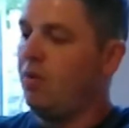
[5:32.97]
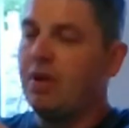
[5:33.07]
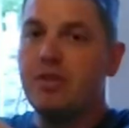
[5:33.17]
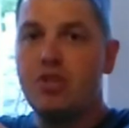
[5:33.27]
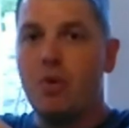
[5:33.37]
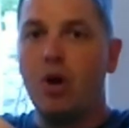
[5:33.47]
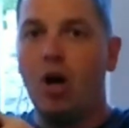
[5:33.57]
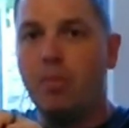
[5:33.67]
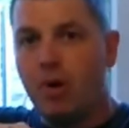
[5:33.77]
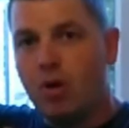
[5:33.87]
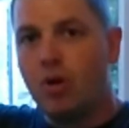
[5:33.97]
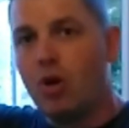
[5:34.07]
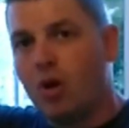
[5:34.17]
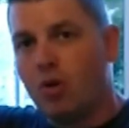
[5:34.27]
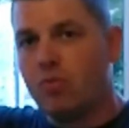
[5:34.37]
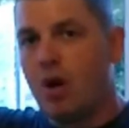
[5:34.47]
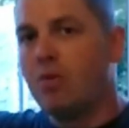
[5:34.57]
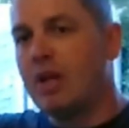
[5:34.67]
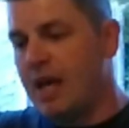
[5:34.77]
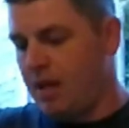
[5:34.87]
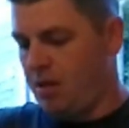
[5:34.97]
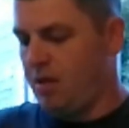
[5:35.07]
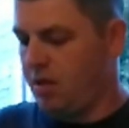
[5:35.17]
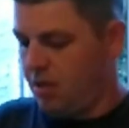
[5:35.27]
and do it up, roll it